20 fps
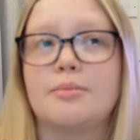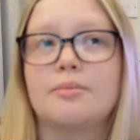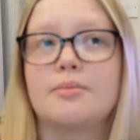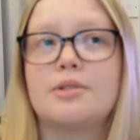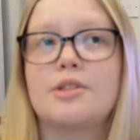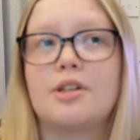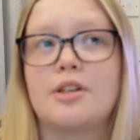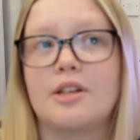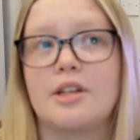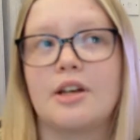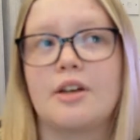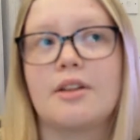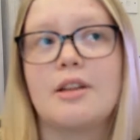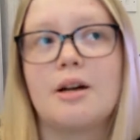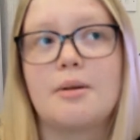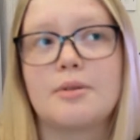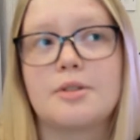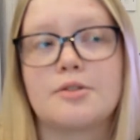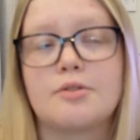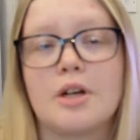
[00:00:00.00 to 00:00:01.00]
So, you know,
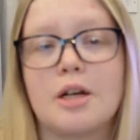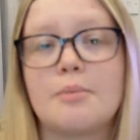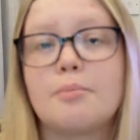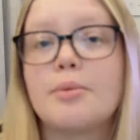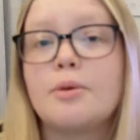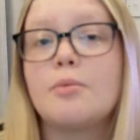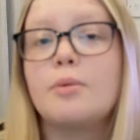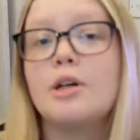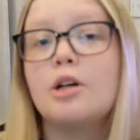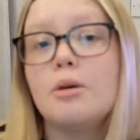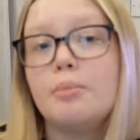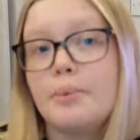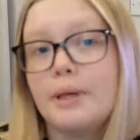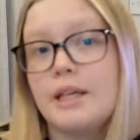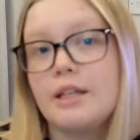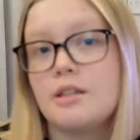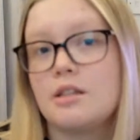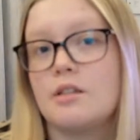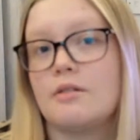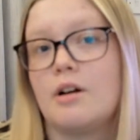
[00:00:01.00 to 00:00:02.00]
that was great, but we got
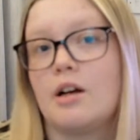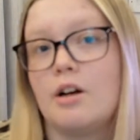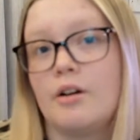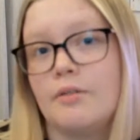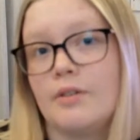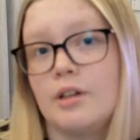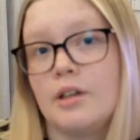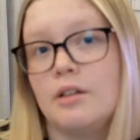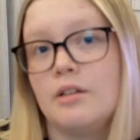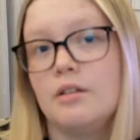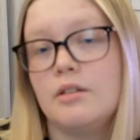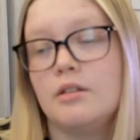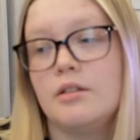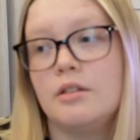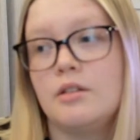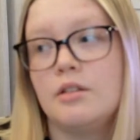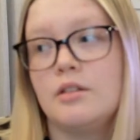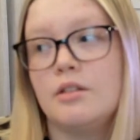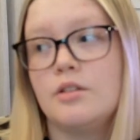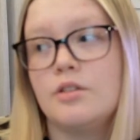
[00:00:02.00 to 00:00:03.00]
pizza out of it.
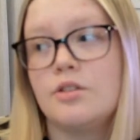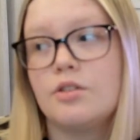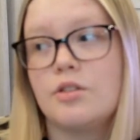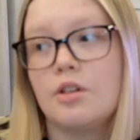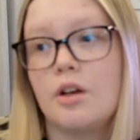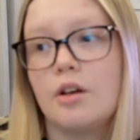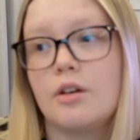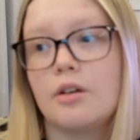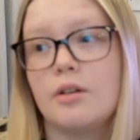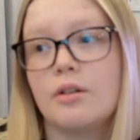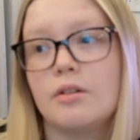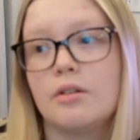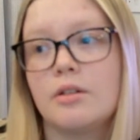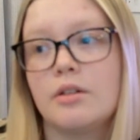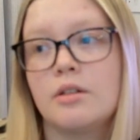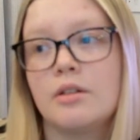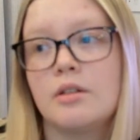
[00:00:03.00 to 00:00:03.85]
So,